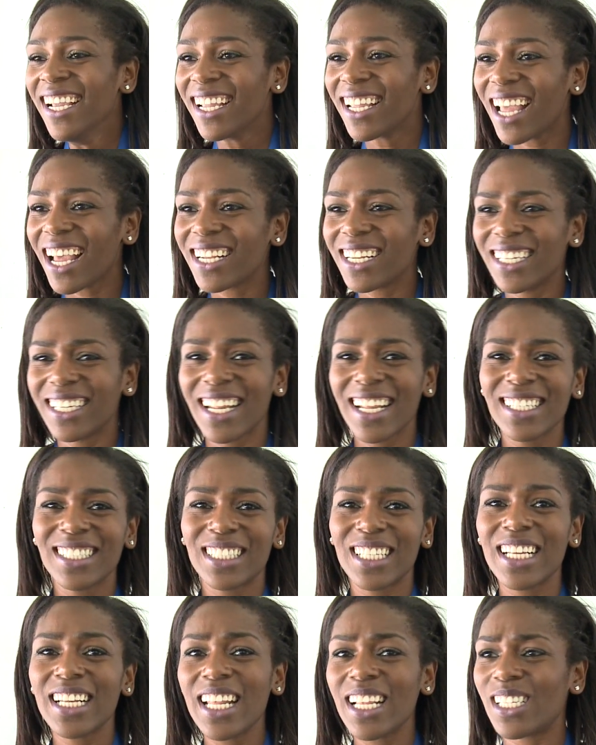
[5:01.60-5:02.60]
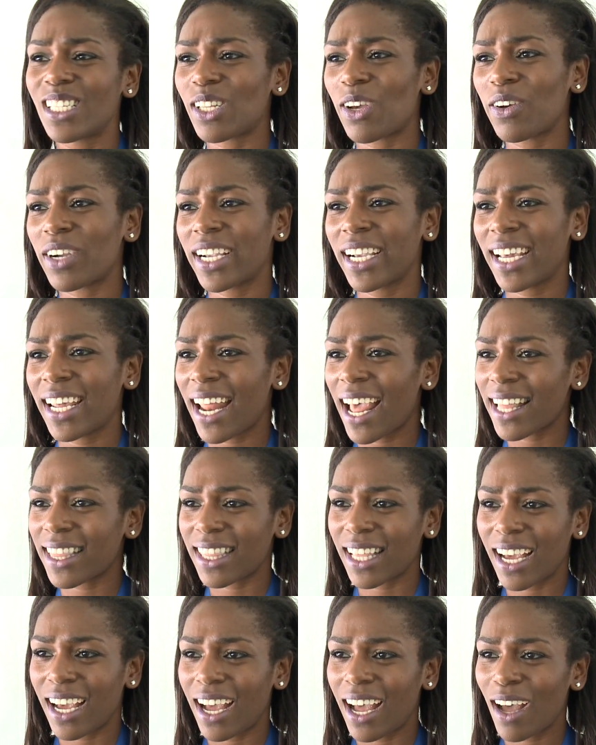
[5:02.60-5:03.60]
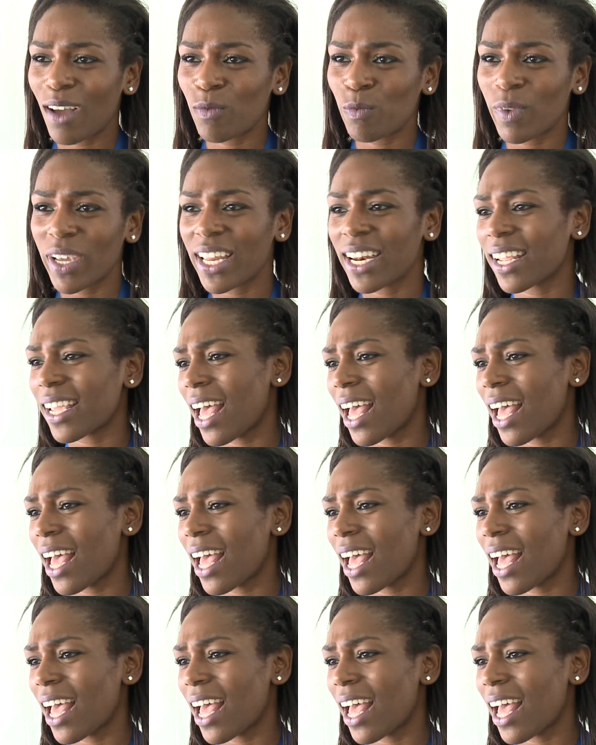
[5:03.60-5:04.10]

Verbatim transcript: Yeah, and then she did so good at the um, meet in